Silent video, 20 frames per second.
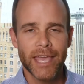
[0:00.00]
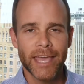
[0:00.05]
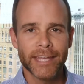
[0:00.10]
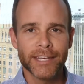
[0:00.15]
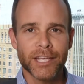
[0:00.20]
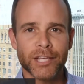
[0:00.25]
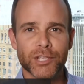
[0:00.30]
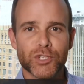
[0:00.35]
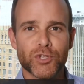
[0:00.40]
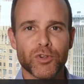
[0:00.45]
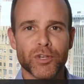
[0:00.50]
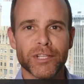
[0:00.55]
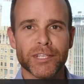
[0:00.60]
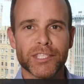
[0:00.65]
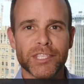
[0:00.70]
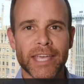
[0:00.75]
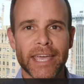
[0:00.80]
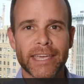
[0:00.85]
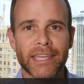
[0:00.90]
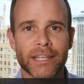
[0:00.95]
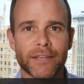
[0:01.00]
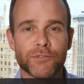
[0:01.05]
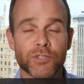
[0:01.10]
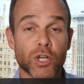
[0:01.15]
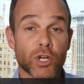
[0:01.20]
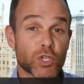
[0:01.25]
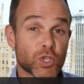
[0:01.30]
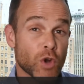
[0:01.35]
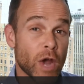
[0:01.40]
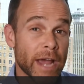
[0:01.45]
Industrial
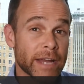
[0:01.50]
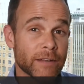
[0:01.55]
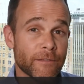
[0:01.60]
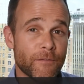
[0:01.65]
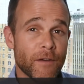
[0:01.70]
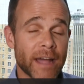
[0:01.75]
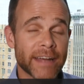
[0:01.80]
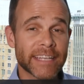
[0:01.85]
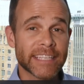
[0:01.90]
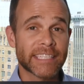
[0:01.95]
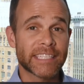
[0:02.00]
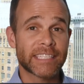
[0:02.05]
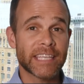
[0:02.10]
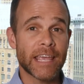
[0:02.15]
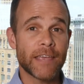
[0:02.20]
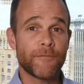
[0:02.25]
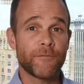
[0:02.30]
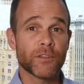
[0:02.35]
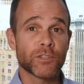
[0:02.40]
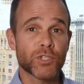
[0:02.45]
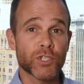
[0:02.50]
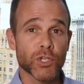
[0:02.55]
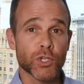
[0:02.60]
executives are trying to find a safe and